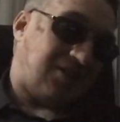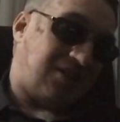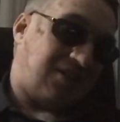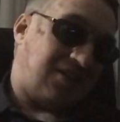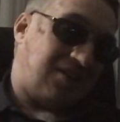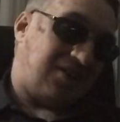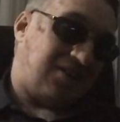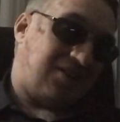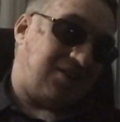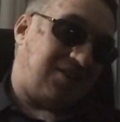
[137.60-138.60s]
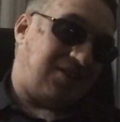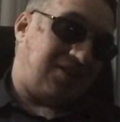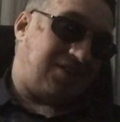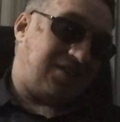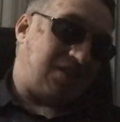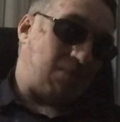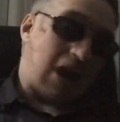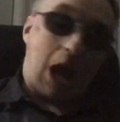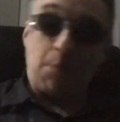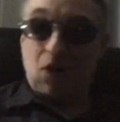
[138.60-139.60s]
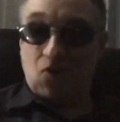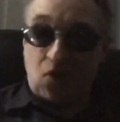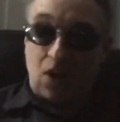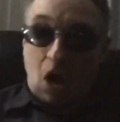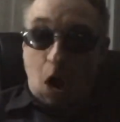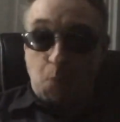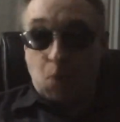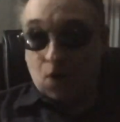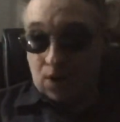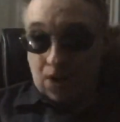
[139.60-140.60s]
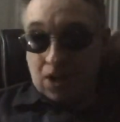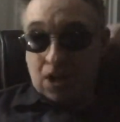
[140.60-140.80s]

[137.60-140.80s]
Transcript: How many feet upward?